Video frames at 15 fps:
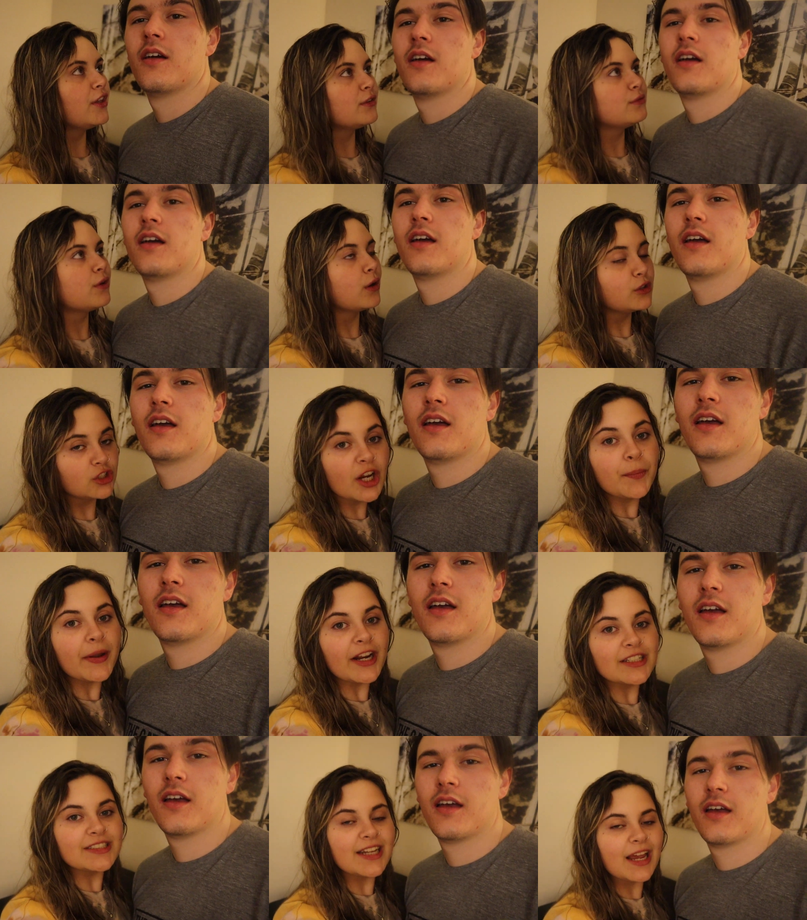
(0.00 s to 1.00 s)
Speaker 1: The road trip
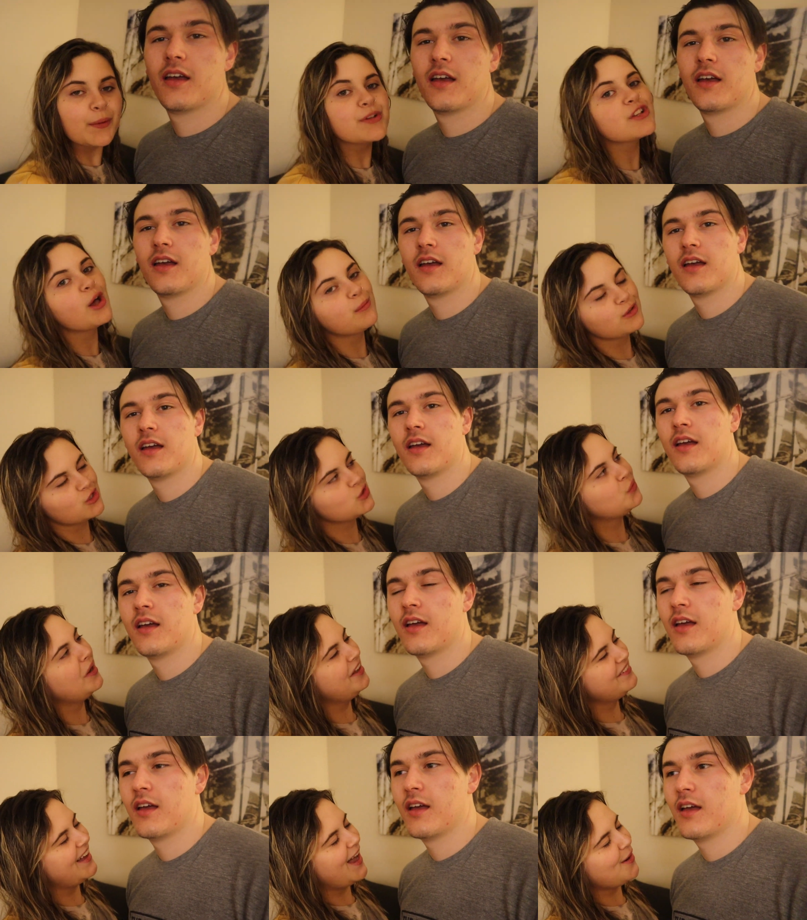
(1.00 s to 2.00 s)
here today was almost
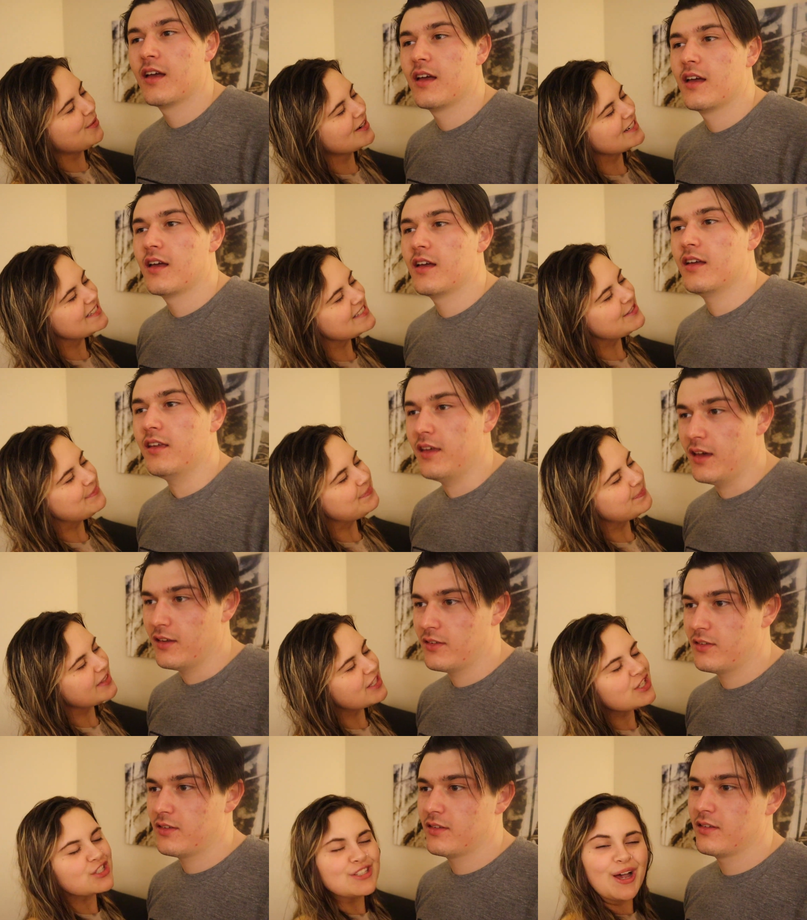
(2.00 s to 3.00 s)
12 hours.
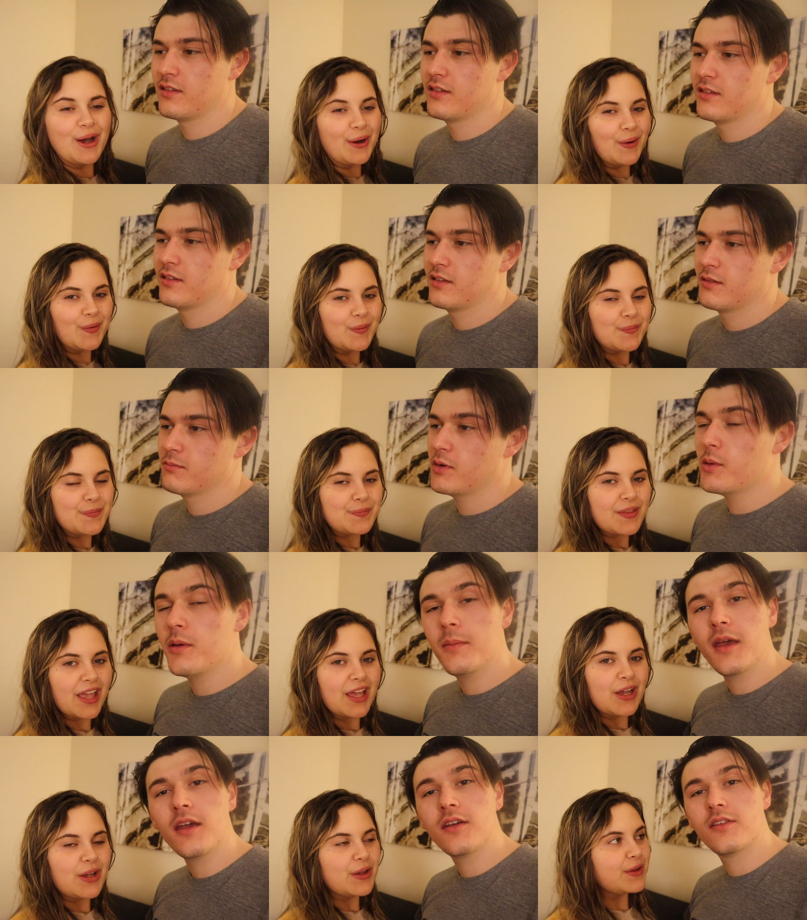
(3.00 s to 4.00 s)
Yes. So. But
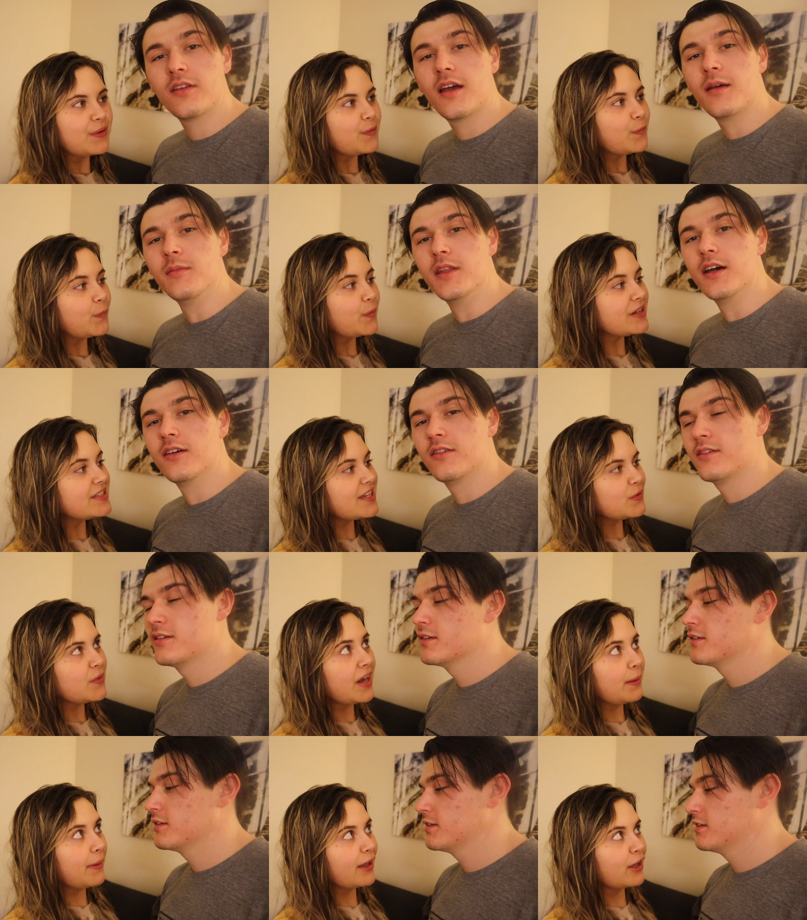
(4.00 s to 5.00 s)
we made good time though. We did.
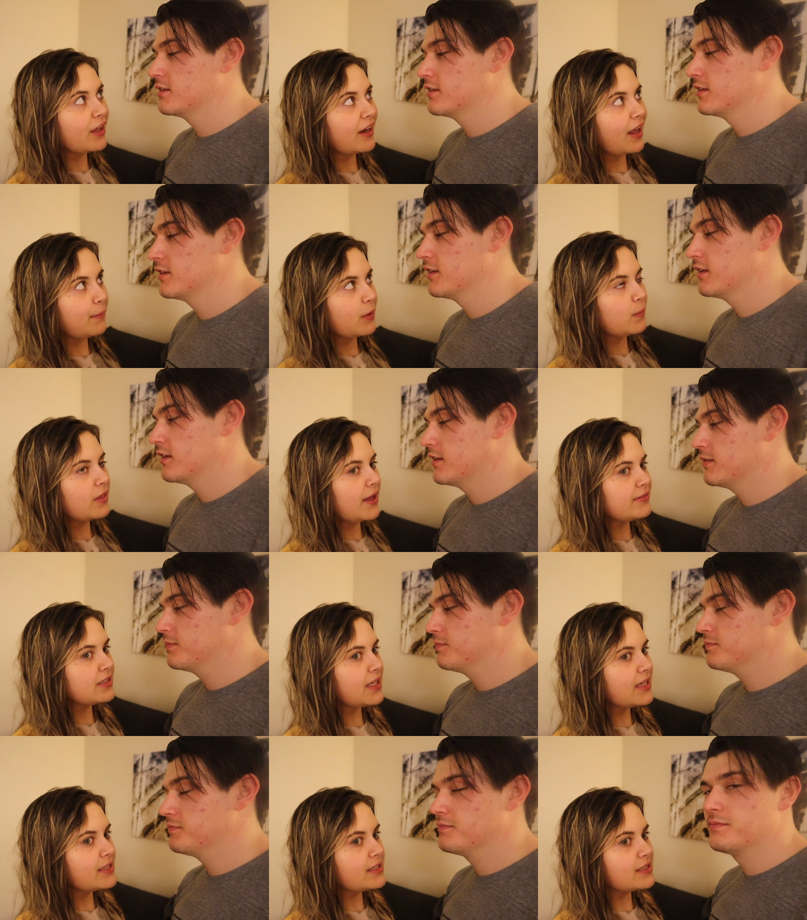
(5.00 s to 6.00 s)
We did make good timing. We
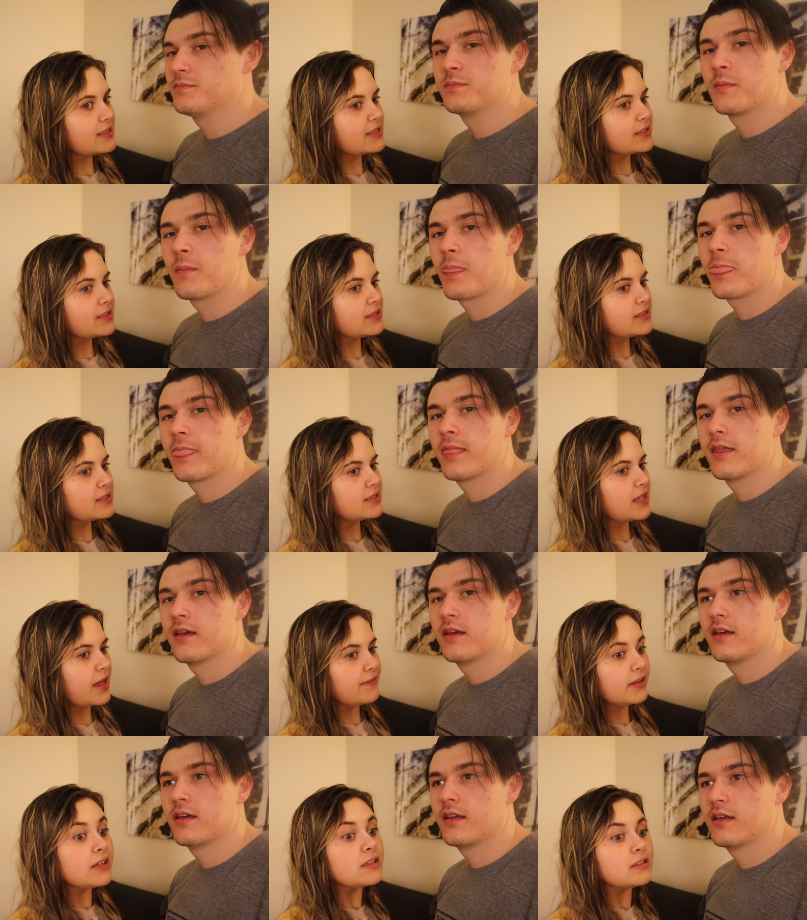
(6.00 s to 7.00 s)
left at like
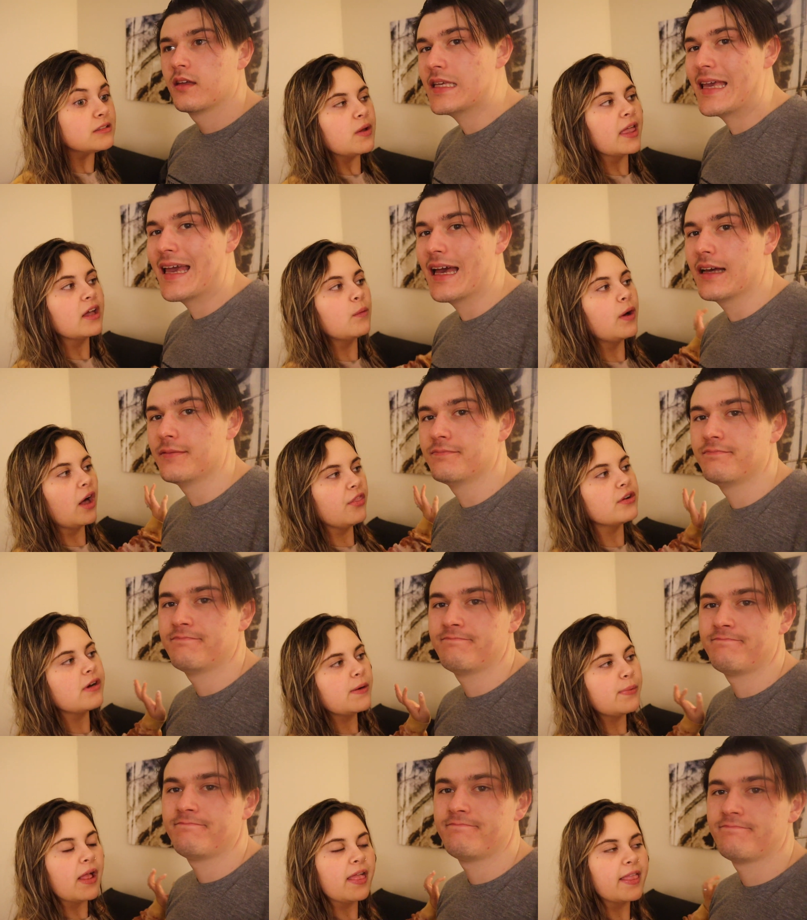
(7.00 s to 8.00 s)
7. Like yeah. we got on the
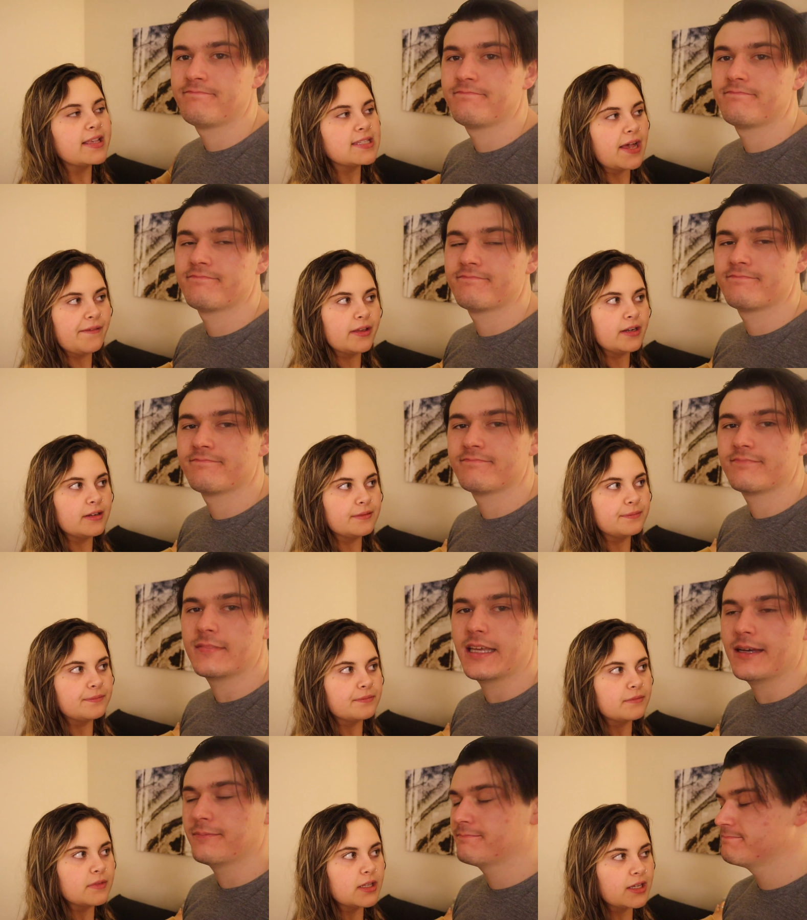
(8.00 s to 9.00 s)
road probably like 7. Yeah.